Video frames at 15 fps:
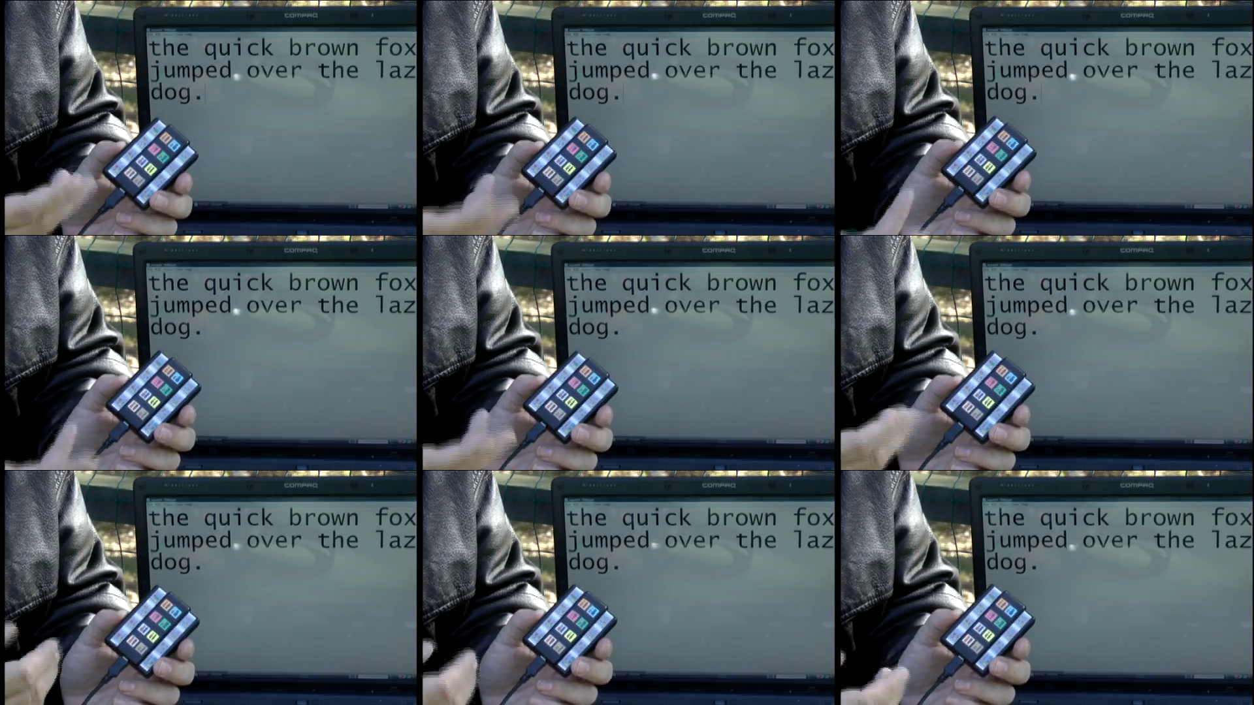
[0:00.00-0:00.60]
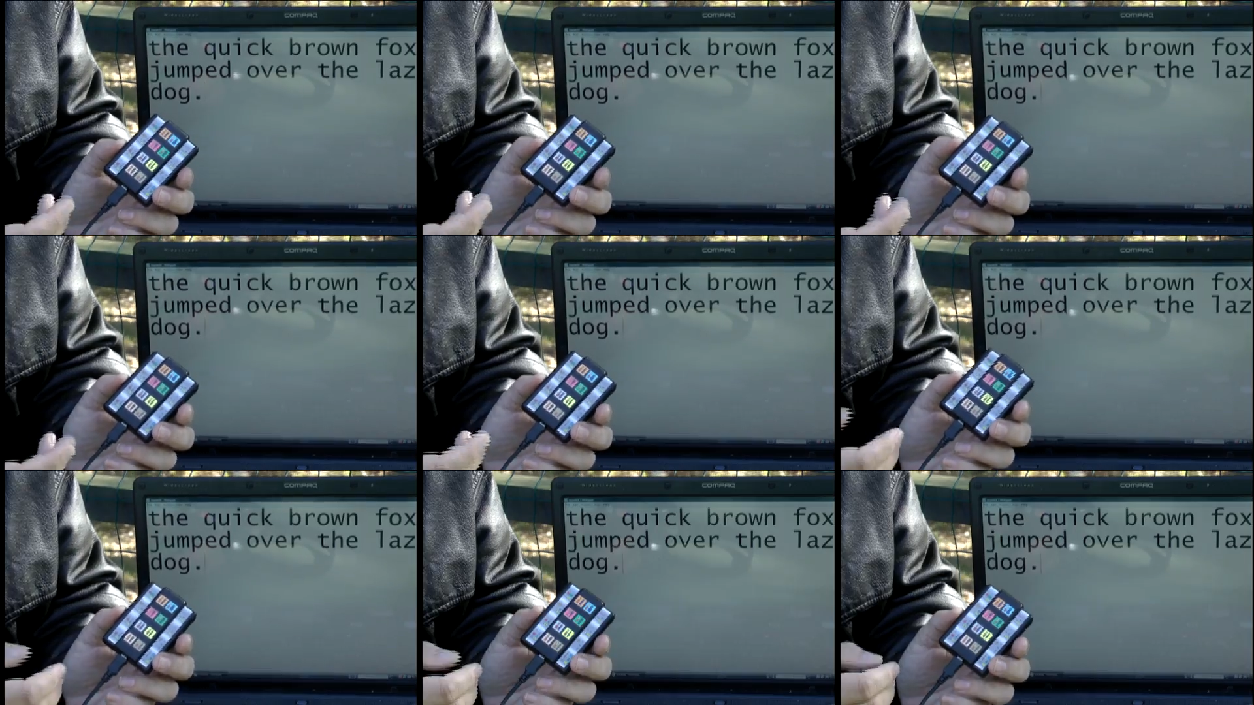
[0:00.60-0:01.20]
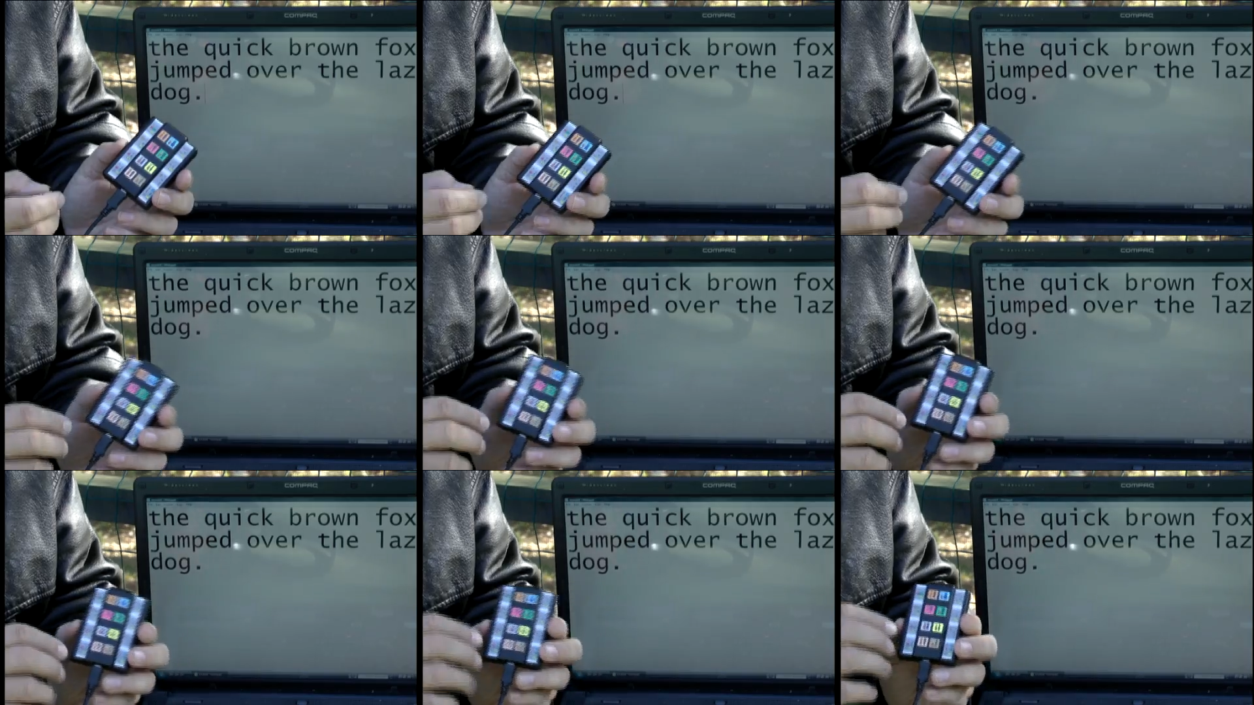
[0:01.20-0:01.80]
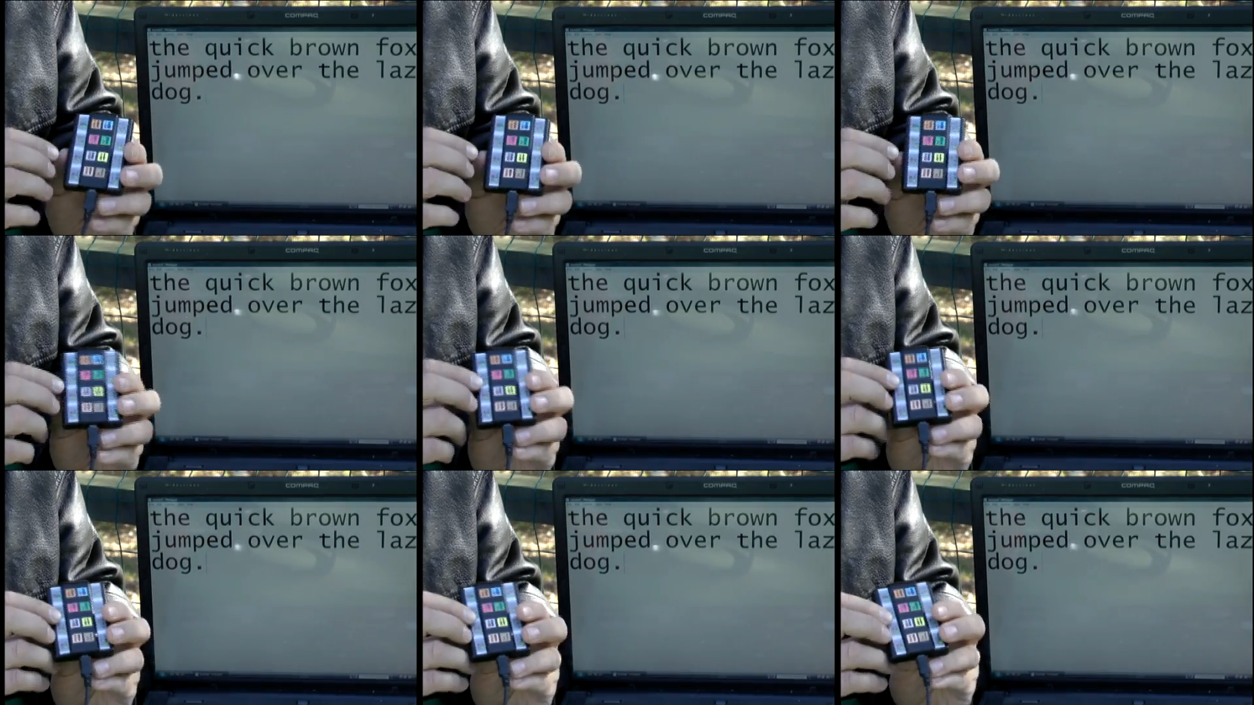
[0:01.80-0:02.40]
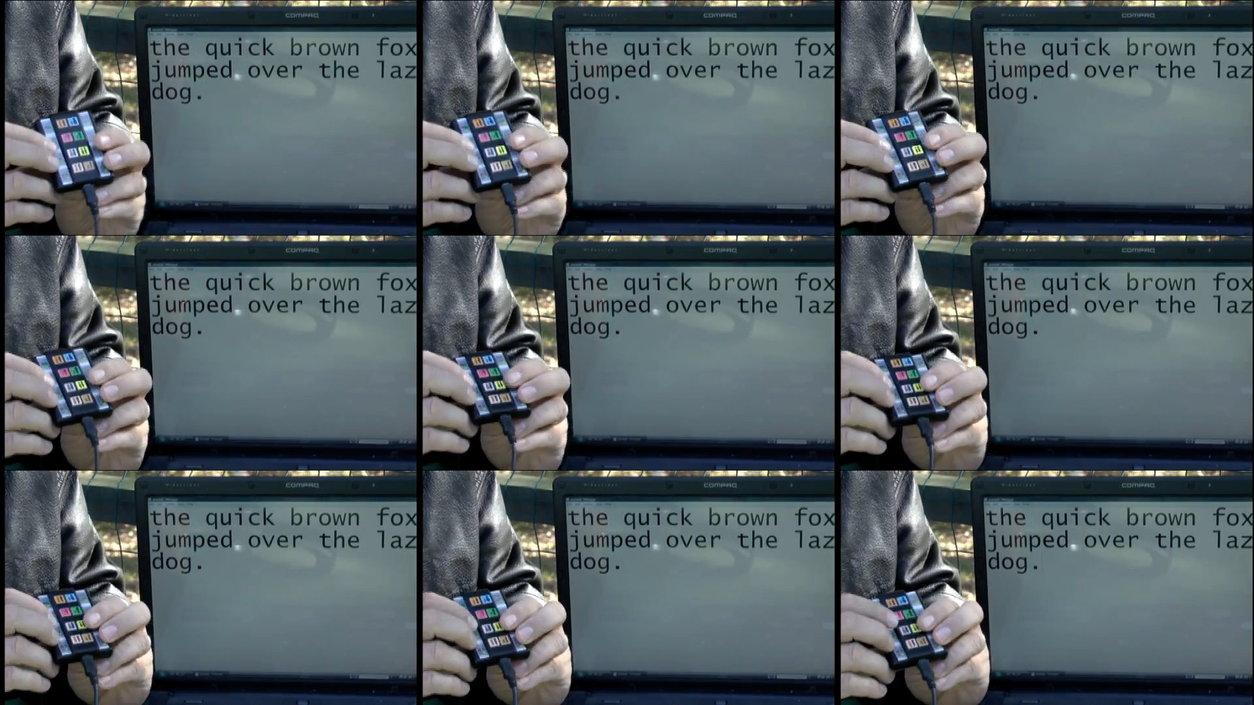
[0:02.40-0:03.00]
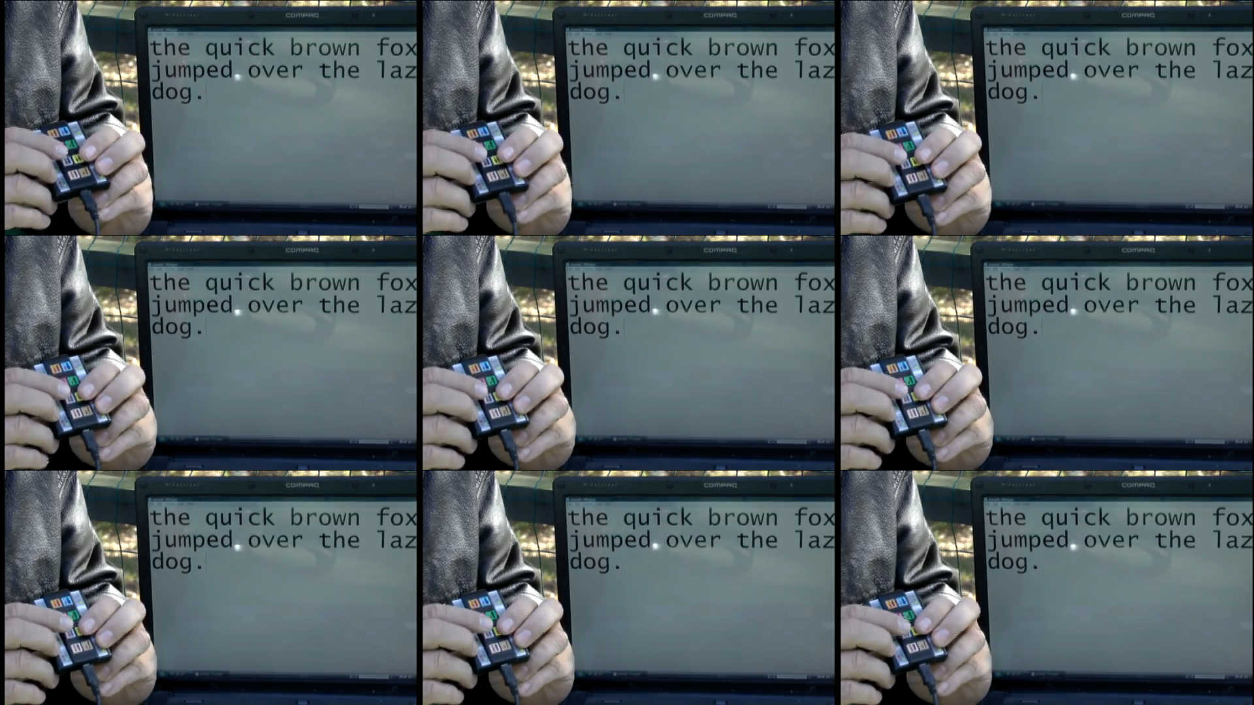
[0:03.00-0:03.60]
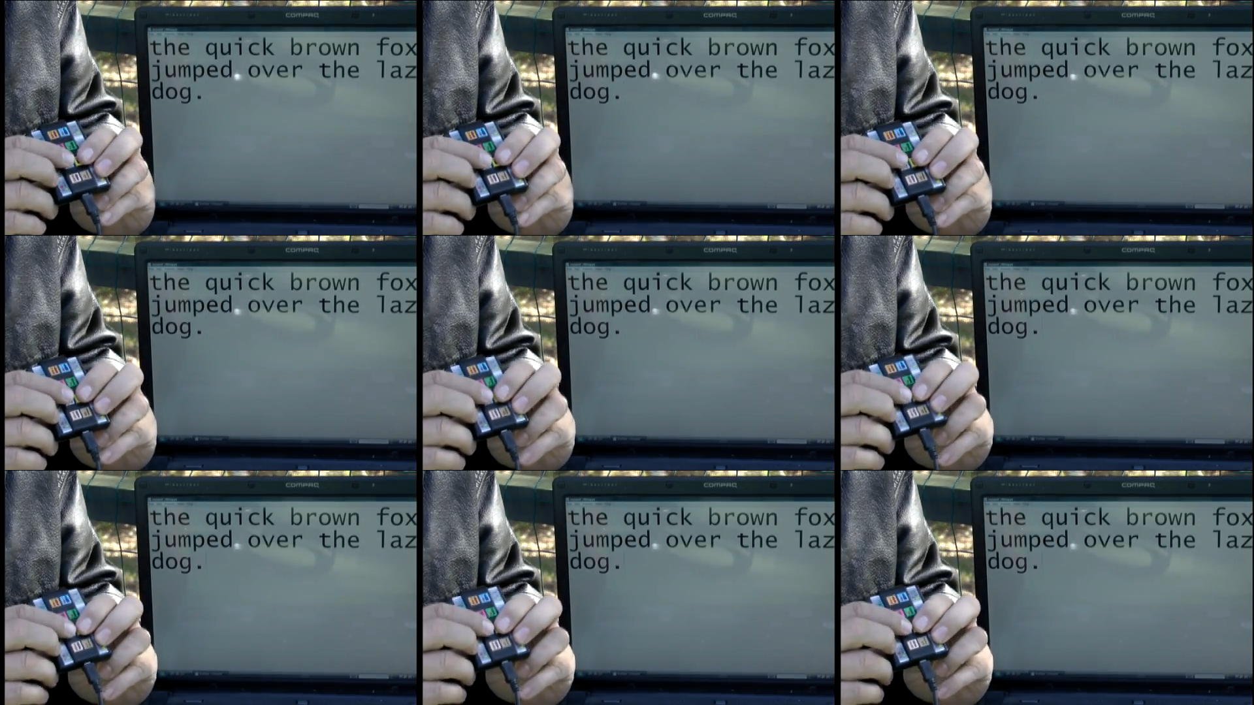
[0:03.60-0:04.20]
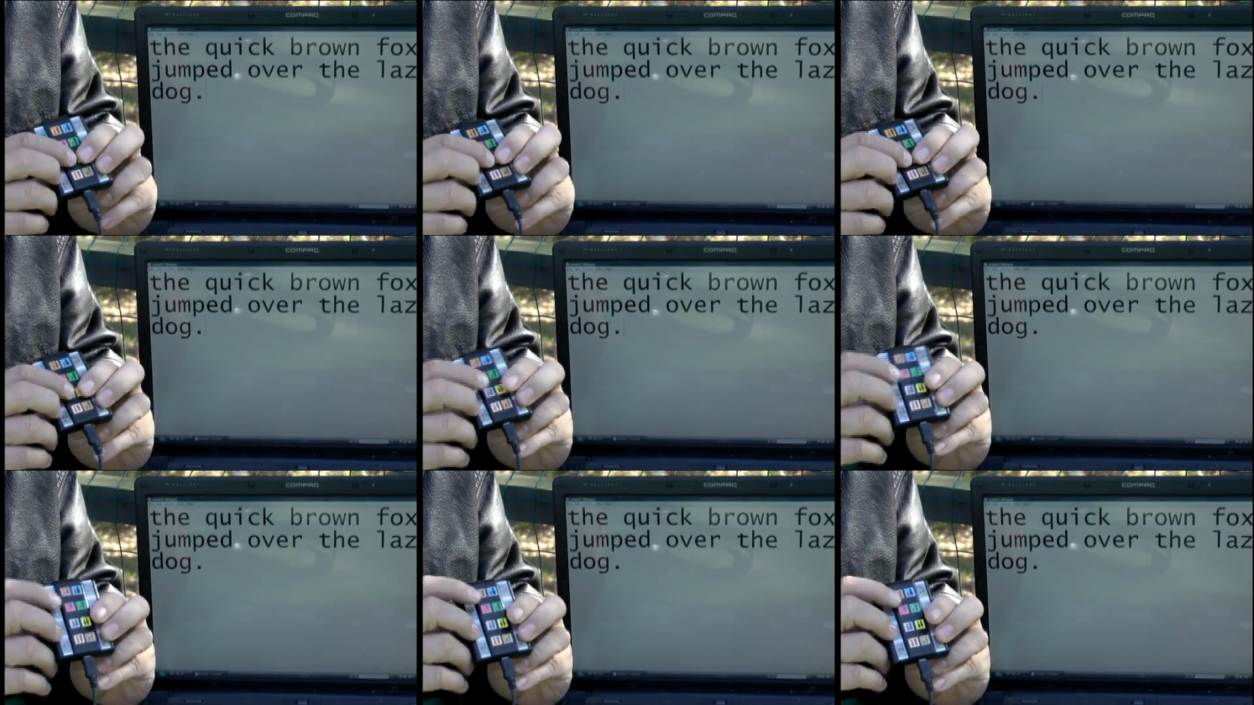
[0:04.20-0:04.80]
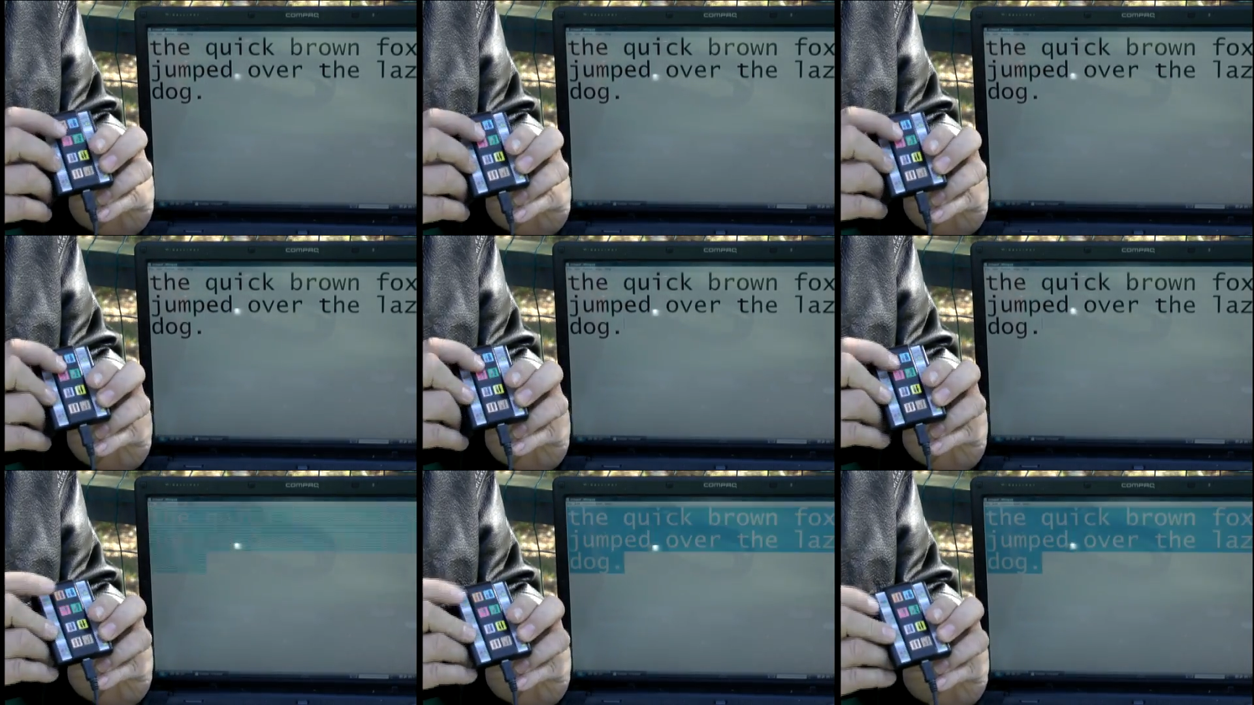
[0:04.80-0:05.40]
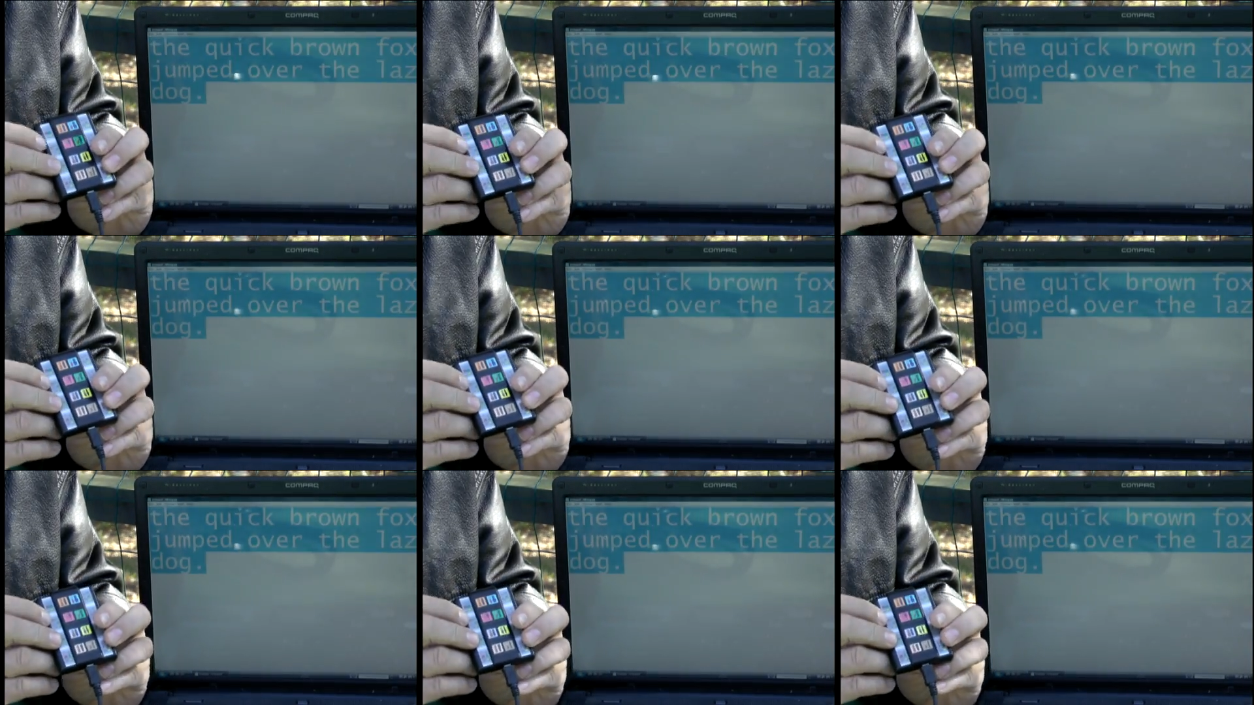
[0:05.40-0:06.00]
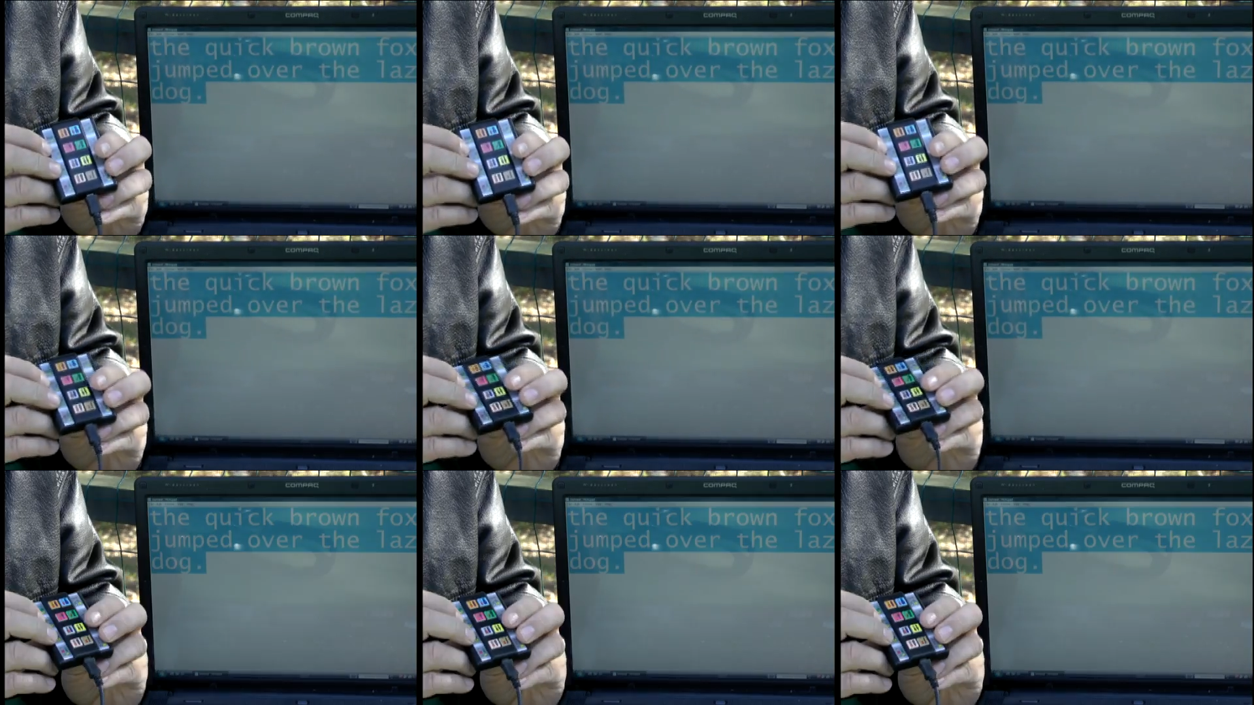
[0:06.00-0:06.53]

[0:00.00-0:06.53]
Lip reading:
Nobody's mouth can be seen.